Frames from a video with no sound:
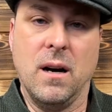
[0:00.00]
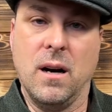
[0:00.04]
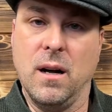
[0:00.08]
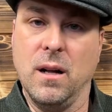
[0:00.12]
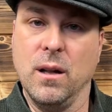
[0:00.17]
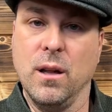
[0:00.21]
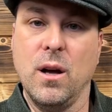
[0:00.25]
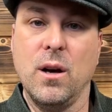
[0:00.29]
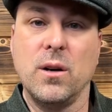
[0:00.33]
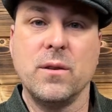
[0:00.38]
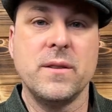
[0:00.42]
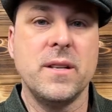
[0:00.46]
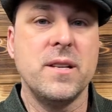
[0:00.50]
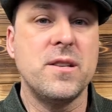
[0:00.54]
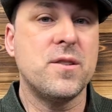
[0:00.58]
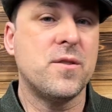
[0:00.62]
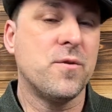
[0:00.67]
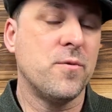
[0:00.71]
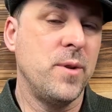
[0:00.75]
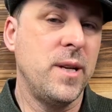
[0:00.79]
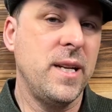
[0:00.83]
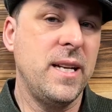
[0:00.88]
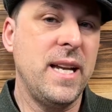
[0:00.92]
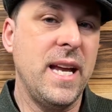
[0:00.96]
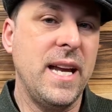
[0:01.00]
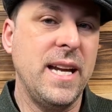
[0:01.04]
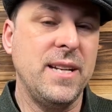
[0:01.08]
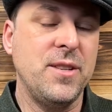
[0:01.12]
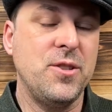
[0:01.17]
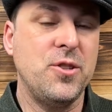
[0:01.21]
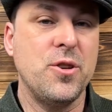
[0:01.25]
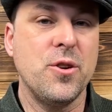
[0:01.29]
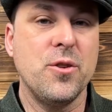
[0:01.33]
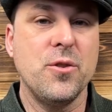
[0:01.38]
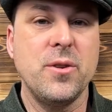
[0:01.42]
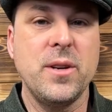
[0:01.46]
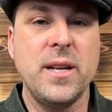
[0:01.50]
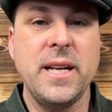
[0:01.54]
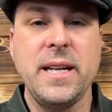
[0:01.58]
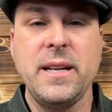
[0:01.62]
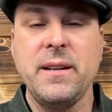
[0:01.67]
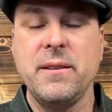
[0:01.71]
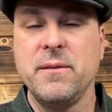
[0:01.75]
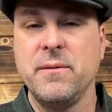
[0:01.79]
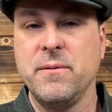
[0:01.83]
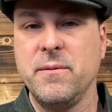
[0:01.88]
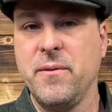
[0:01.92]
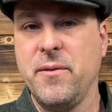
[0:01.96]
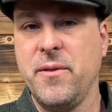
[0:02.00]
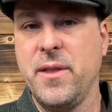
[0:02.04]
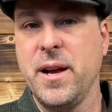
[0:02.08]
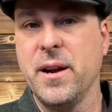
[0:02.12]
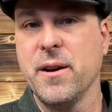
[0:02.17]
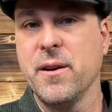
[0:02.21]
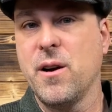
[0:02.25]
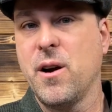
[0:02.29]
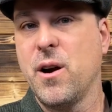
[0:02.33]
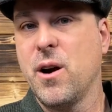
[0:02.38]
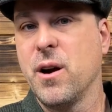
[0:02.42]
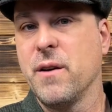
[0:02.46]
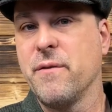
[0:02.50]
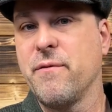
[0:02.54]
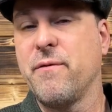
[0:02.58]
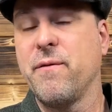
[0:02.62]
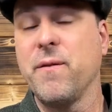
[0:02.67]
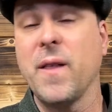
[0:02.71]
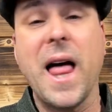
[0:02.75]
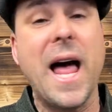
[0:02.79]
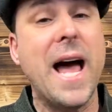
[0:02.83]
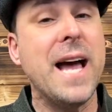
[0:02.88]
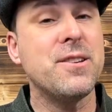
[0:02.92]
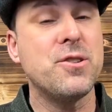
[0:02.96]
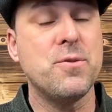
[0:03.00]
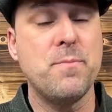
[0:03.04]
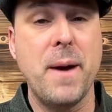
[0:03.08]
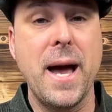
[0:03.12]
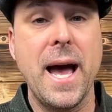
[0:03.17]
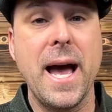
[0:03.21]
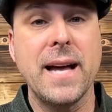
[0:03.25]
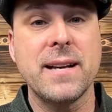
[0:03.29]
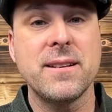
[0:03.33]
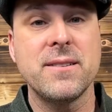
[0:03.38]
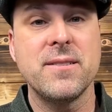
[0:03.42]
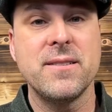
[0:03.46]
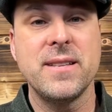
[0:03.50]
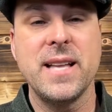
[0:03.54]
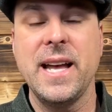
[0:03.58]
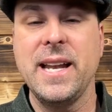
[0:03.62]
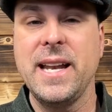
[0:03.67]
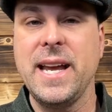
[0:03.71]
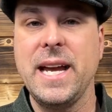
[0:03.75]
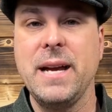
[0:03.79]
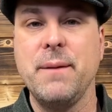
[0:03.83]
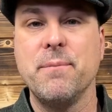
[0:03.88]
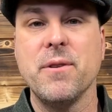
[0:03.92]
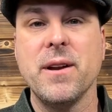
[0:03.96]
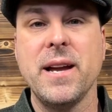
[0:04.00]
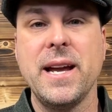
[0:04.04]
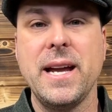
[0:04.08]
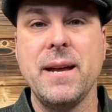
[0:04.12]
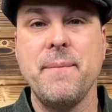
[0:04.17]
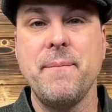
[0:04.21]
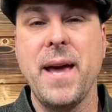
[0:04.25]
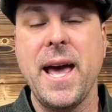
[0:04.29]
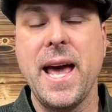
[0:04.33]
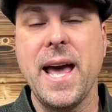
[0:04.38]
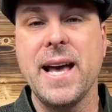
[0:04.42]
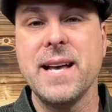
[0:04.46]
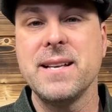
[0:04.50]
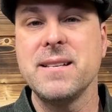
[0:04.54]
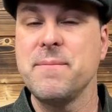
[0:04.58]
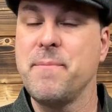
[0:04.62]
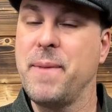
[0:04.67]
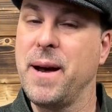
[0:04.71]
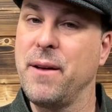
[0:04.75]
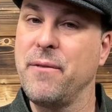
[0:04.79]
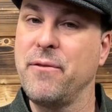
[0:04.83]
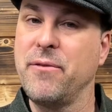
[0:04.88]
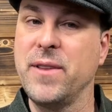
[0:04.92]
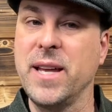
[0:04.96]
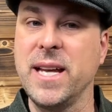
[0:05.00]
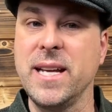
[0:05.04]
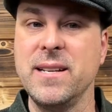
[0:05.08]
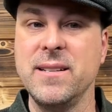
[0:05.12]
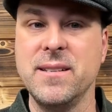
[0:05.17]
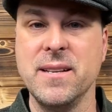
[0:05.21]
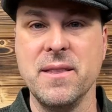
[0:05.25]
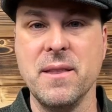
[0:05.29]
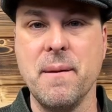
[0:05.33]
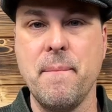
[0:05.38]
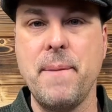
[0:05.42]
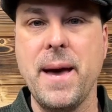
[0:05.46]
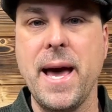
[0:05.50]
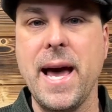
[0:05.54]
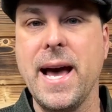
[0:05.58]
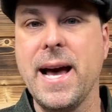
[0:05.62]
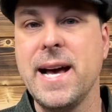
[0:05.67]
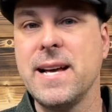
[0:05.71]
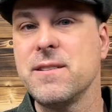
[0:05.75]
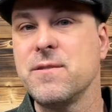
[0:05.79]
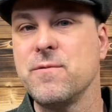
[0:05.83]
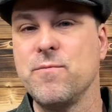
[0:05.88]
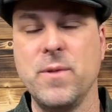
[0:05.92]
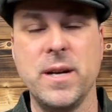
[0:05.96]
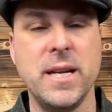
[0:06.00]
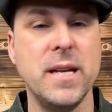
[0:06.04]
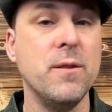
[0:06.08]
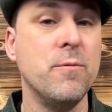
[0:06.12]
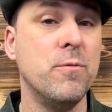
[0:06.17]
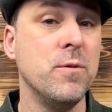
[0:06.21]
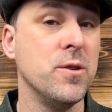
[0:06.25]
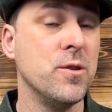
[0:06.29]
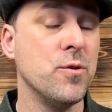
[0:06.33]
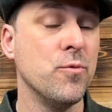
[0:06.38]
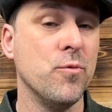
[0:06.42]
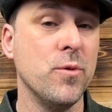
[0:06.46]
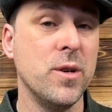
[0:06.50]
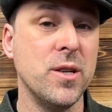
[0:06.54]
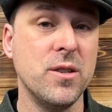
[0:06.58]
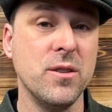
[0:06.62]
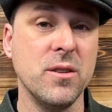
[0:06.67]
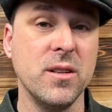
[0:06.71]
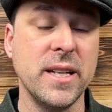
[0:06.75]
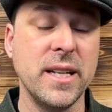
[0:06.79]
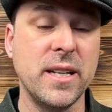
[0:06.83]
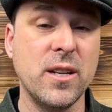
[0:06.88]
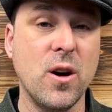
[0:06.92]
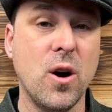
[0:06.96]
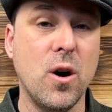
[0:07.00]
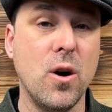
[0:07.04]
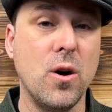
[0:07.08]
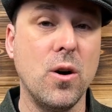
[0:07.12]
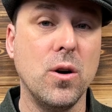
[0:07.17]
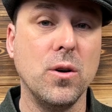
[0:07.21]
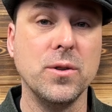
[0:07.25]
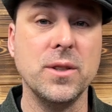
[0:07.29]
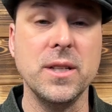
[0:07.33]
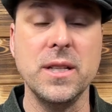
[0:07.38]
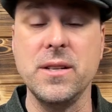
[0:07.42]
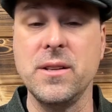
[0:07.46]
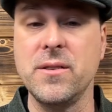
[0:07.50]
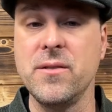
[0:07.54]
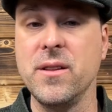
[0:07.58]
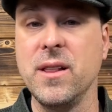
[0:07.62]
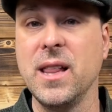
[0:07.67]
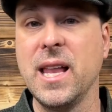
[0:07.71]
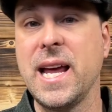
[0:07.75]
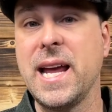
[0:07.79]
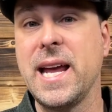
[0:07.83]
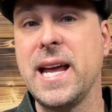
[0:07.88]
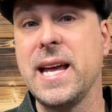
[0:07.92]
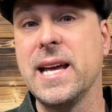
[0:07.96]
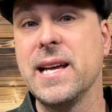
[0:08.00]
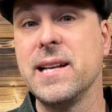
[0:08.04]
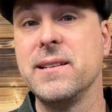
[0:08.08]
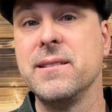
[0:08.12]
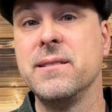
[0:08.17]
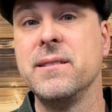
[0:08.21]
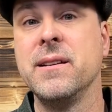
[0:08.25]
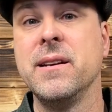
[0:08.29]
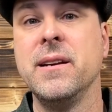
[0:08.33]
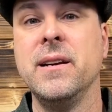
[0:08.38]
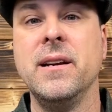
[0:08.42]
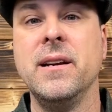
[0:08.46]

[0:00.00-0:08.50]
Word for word: Along this three day journey, there are flashbacks that Abraham has about things in the past when he was originally called into the land,